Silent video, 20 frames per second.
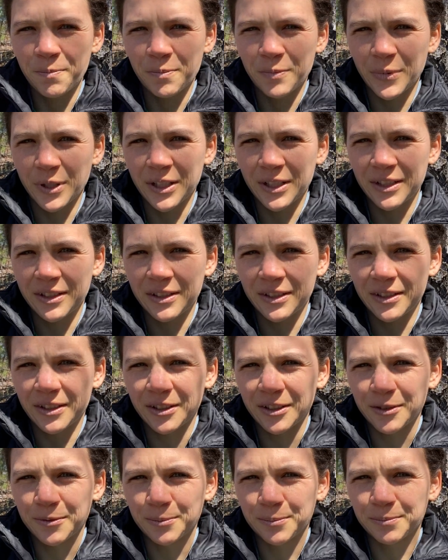But
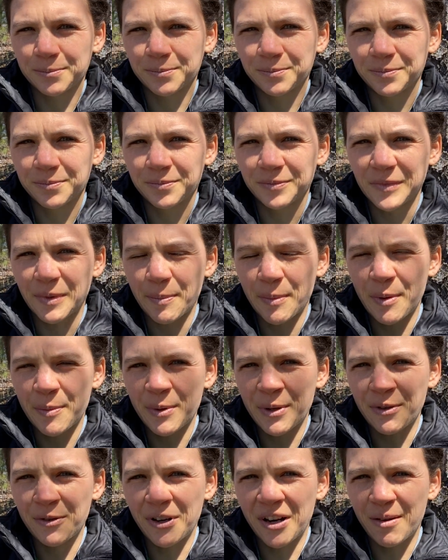I'm a
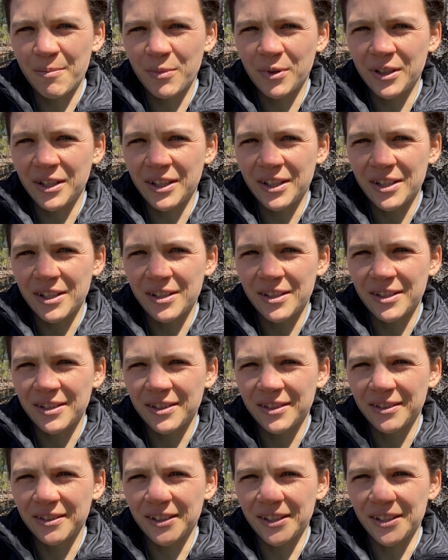bit rambly this
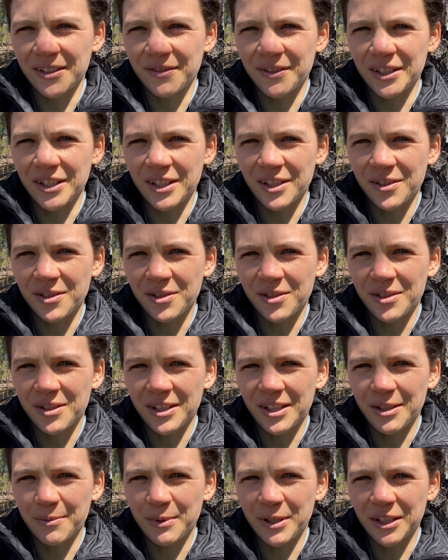video, so it's
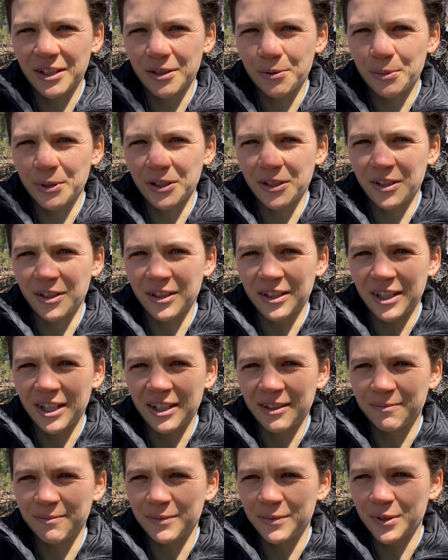going to be a little bit long.
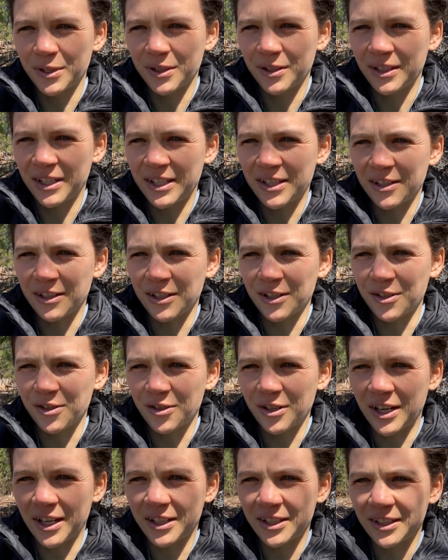I'm easily
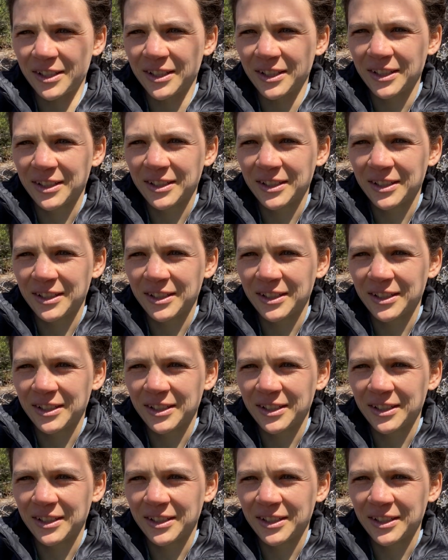distracted.